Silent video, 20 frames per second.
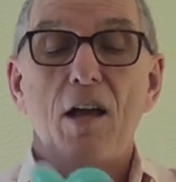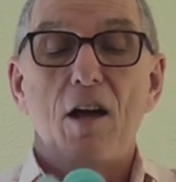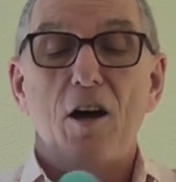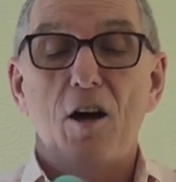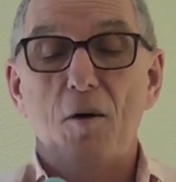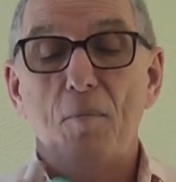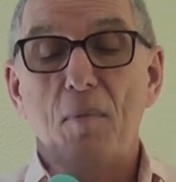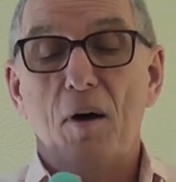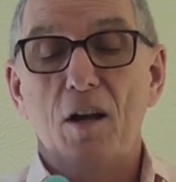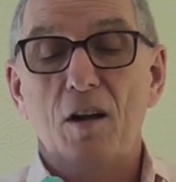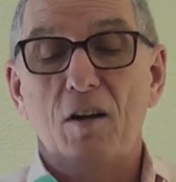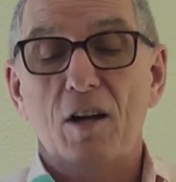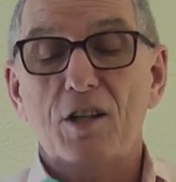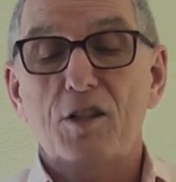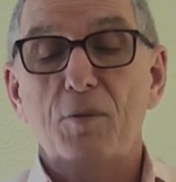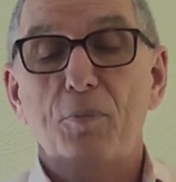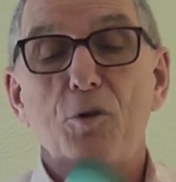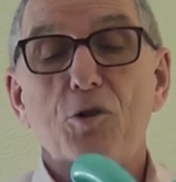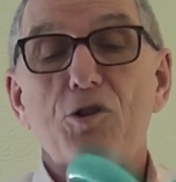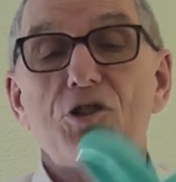Um, I like
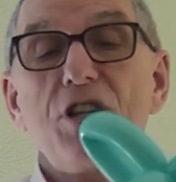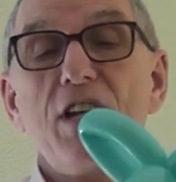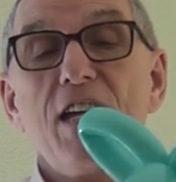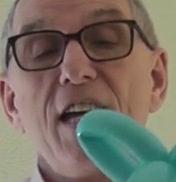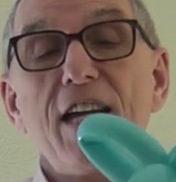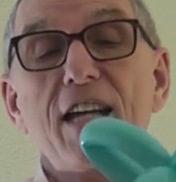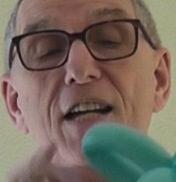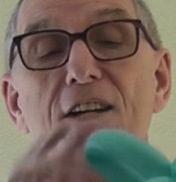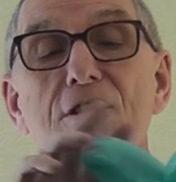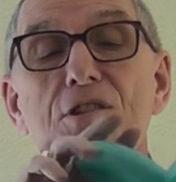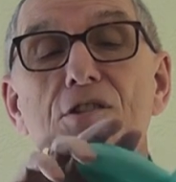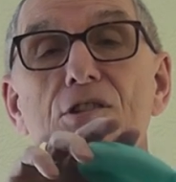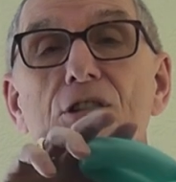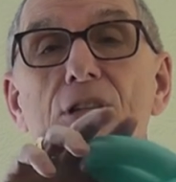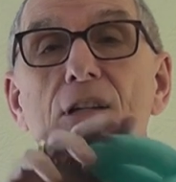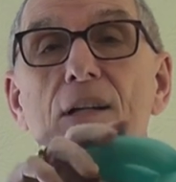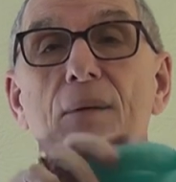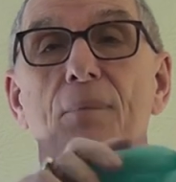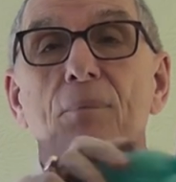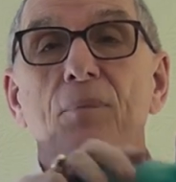to push the ears
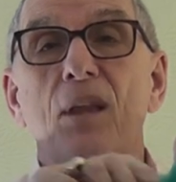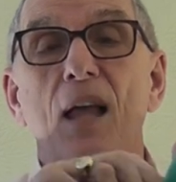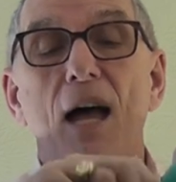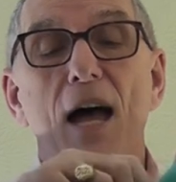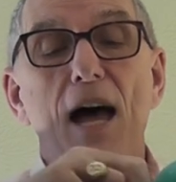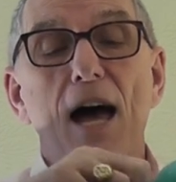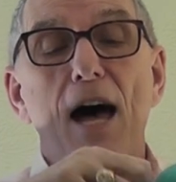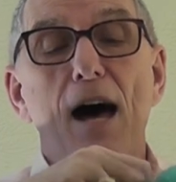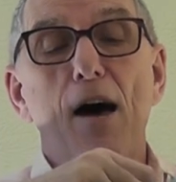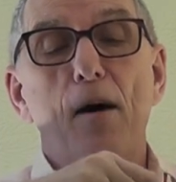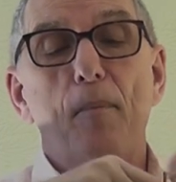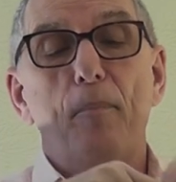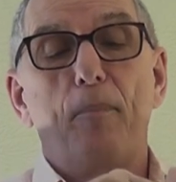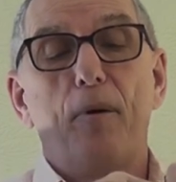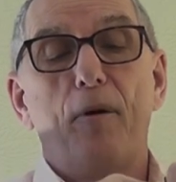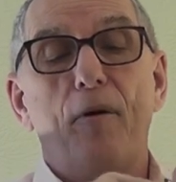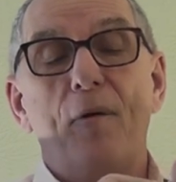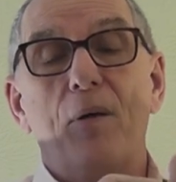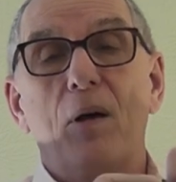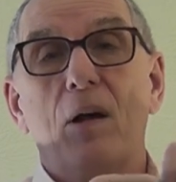up.
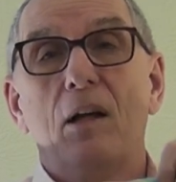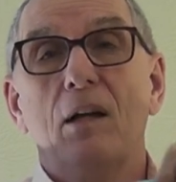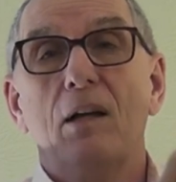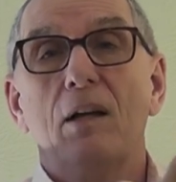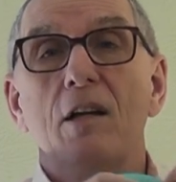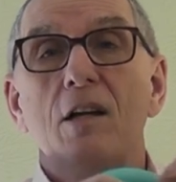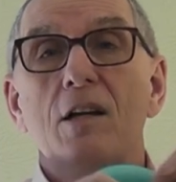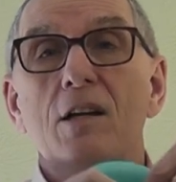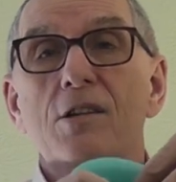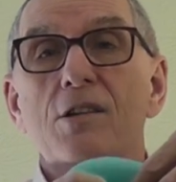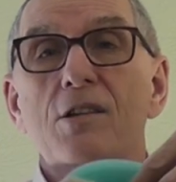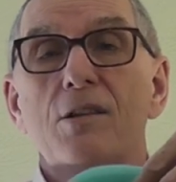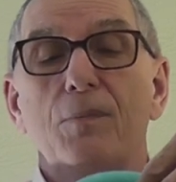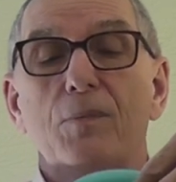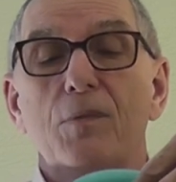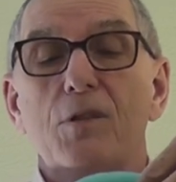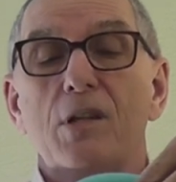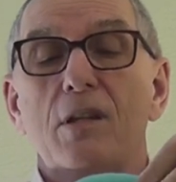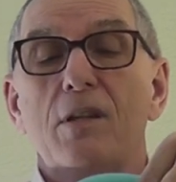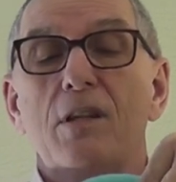
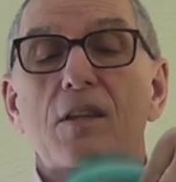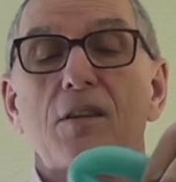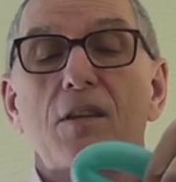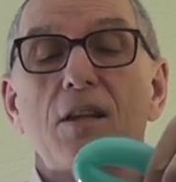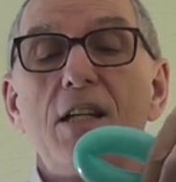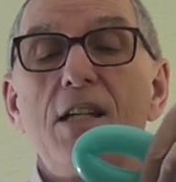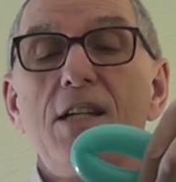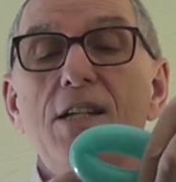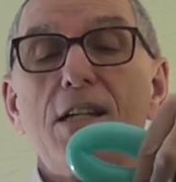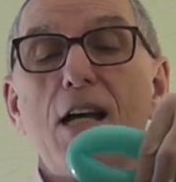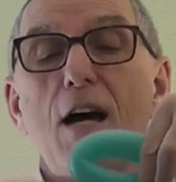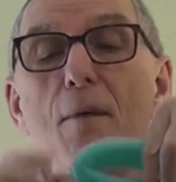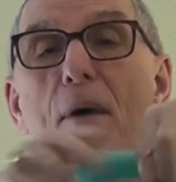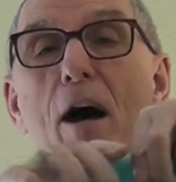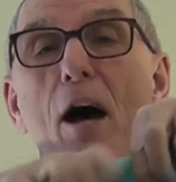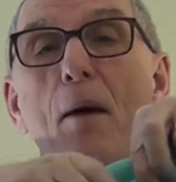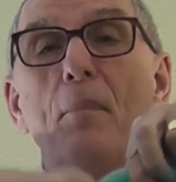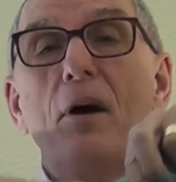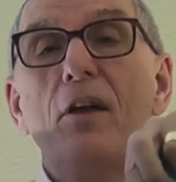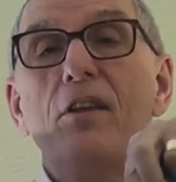So the ears come
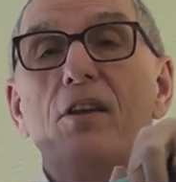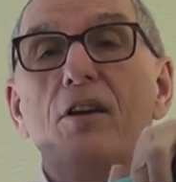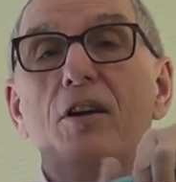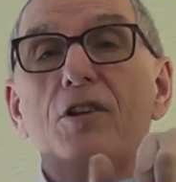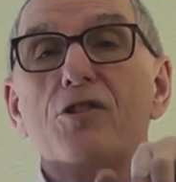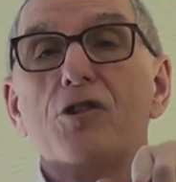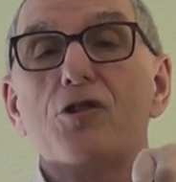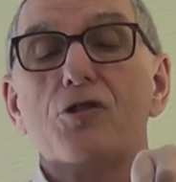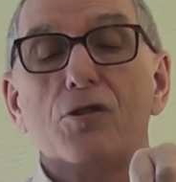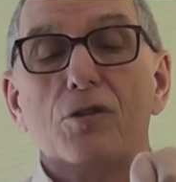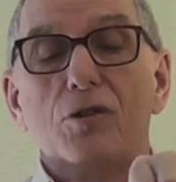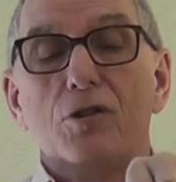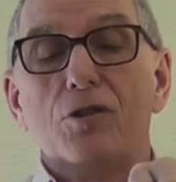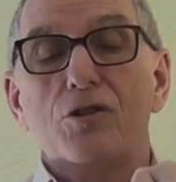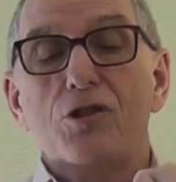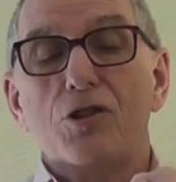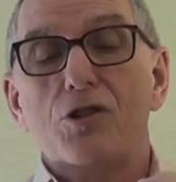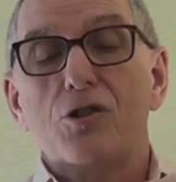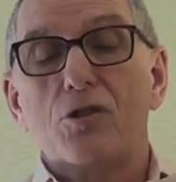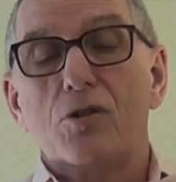up, and then I
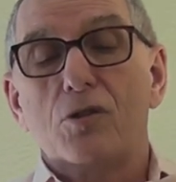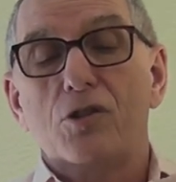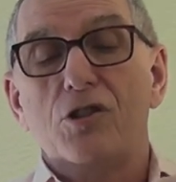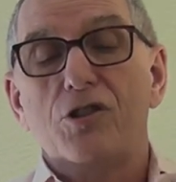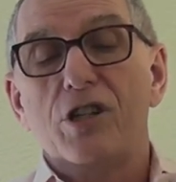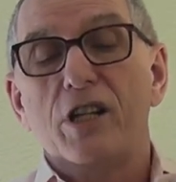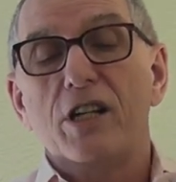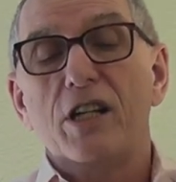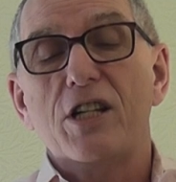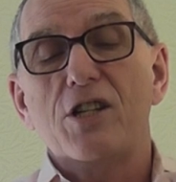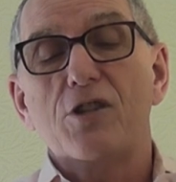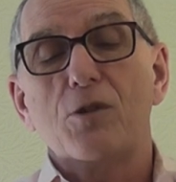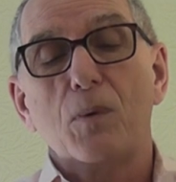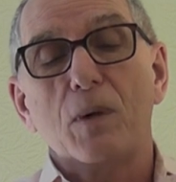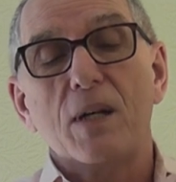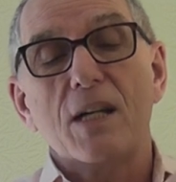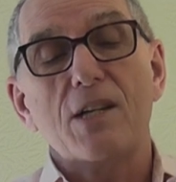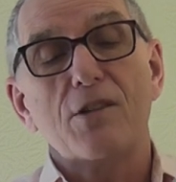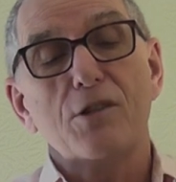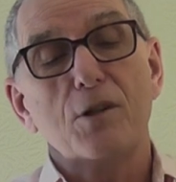just just gently
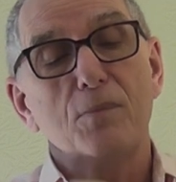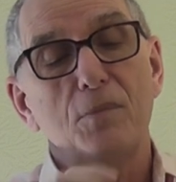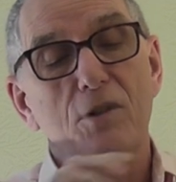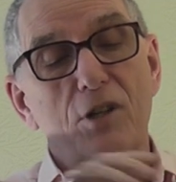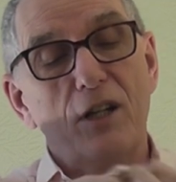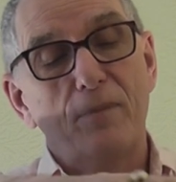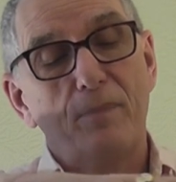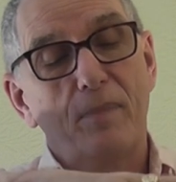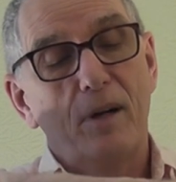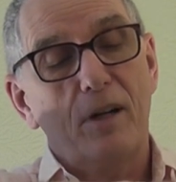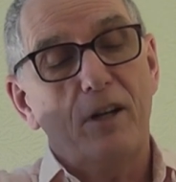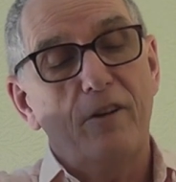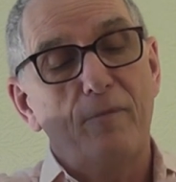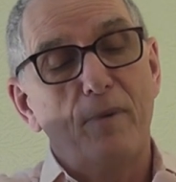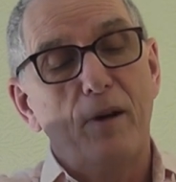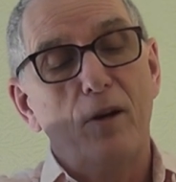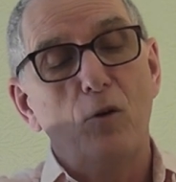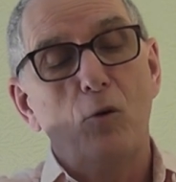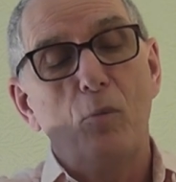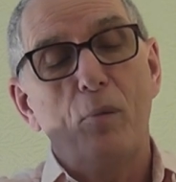squeeze them to give them
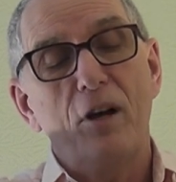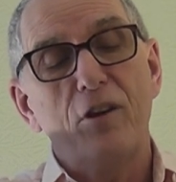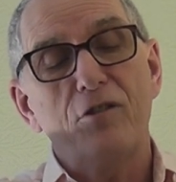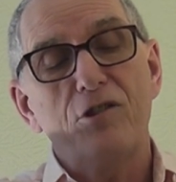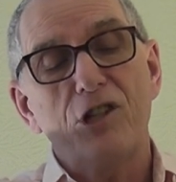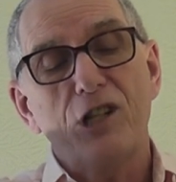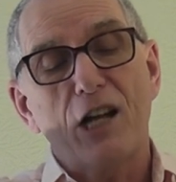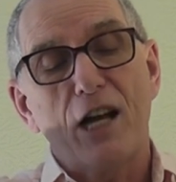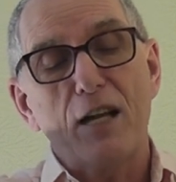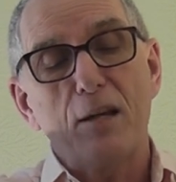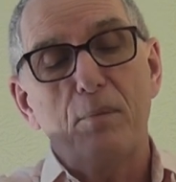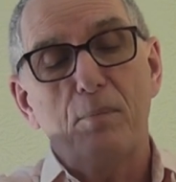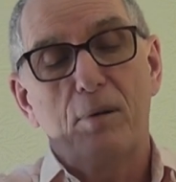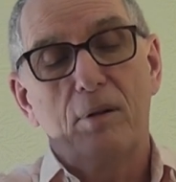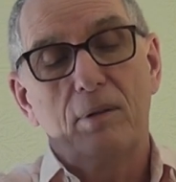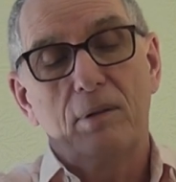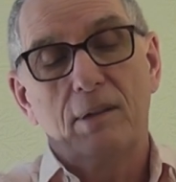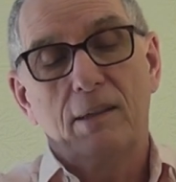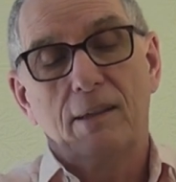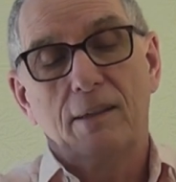a little bit of shape.
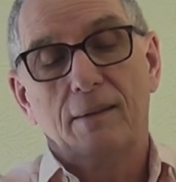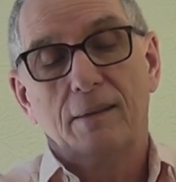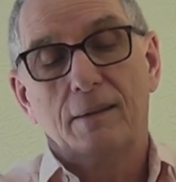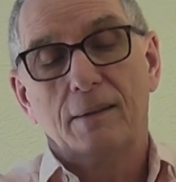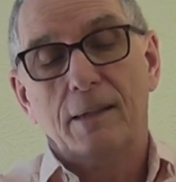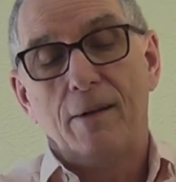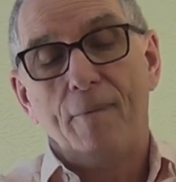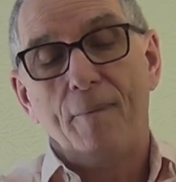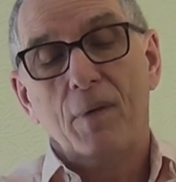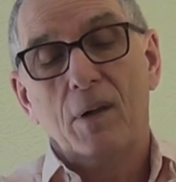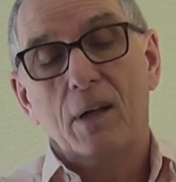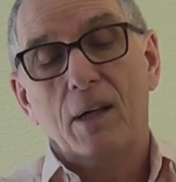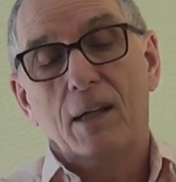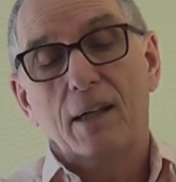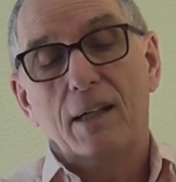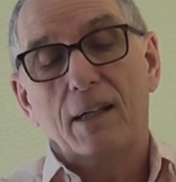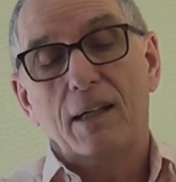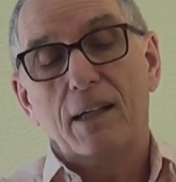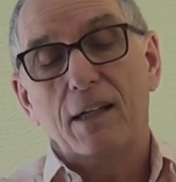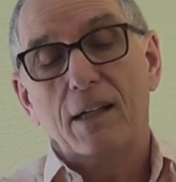
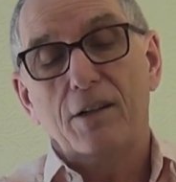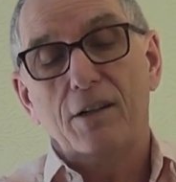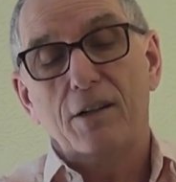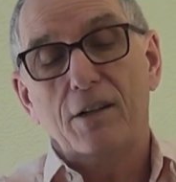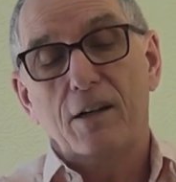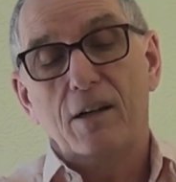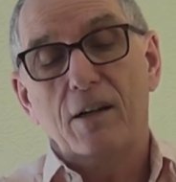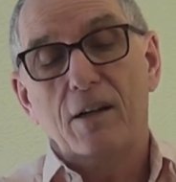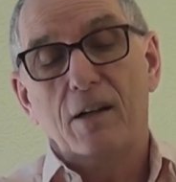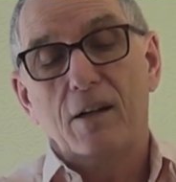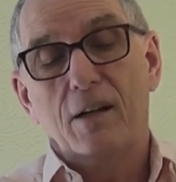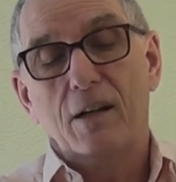And uh,